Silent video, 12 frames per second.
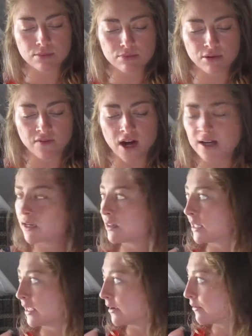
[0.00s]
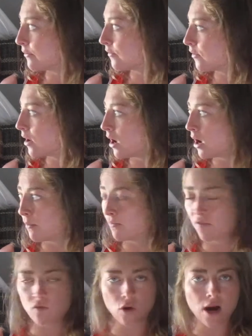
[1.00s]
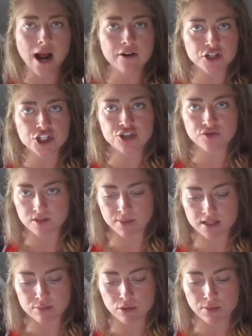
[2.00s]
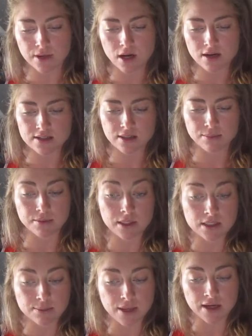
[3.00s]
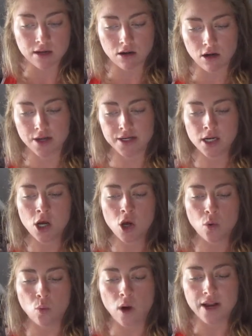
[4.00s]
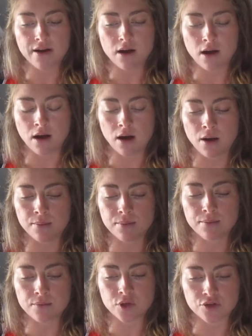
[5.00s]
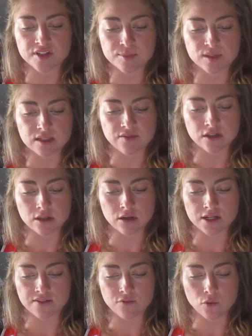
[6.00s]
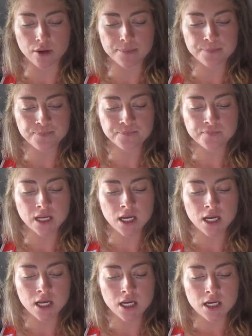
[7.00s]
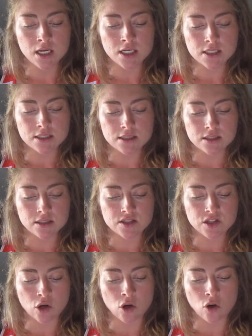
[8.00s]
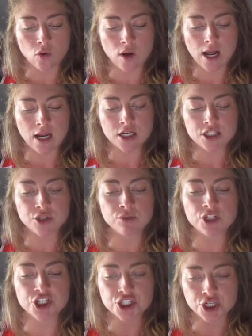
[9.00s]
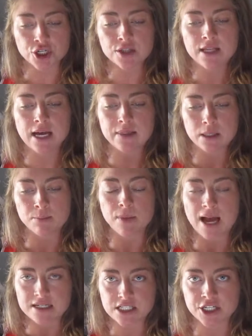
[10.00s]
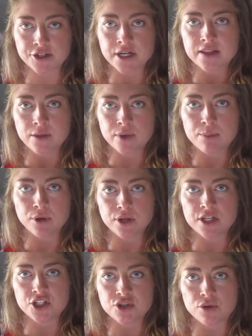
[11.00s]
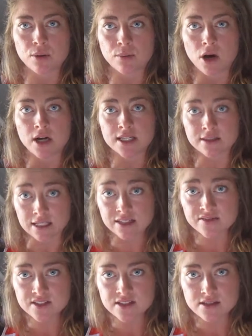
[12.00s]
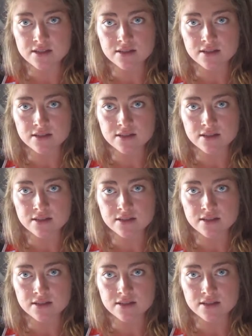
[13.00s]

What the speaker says: provided a link for how to choose the best probiotic supplement depending on what you're specifically looking for. So to ensure that the bacteria that we put into our body lives,